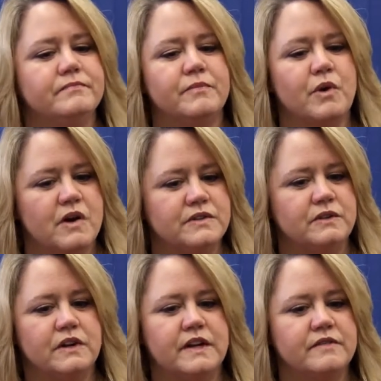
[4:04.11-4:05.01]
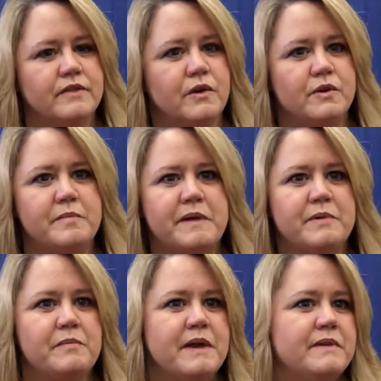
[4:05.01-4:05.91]
We're also looking for older
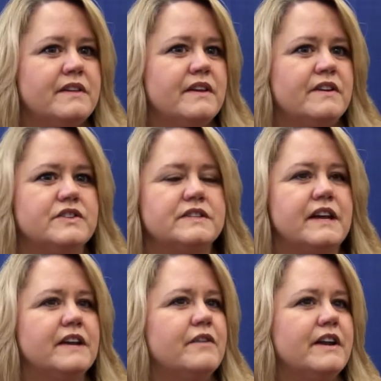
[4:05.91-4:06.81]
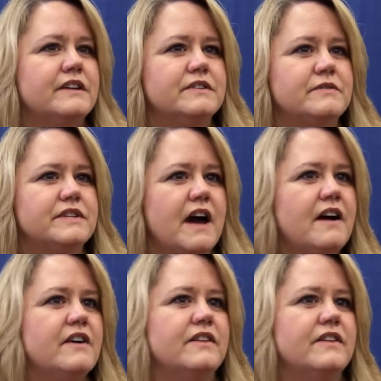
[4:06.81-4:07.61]
people maybe that are just getting ready to retire,